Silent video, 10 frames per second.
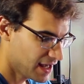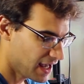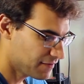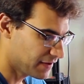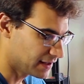
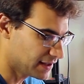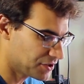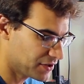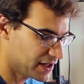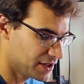have a
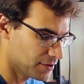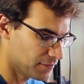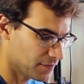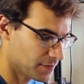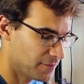letter here
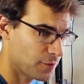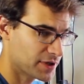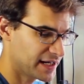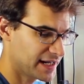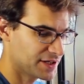from
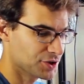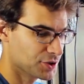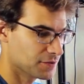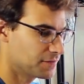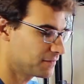498
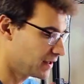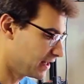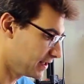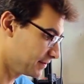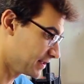
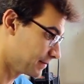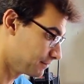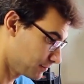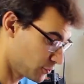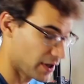Nerf, the
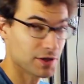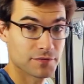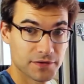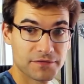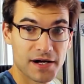creator
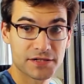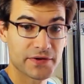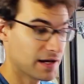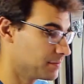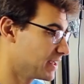of the
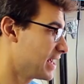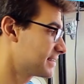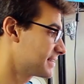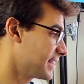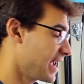Foxfire
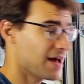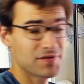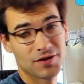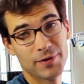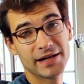MBS, that I have
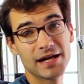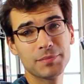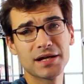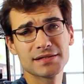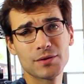not read yet
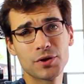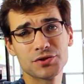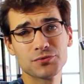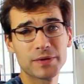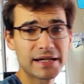because I
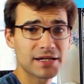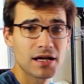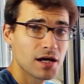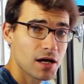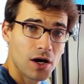wanted to read it
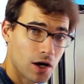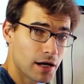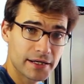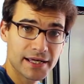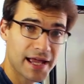
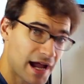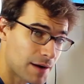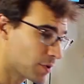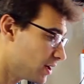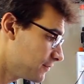on
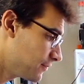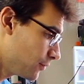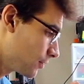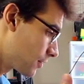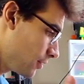camera
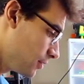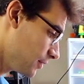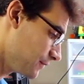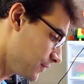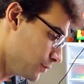for
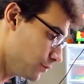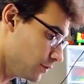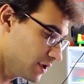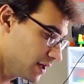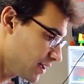all of
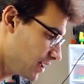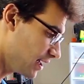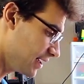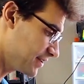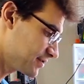you.
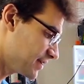So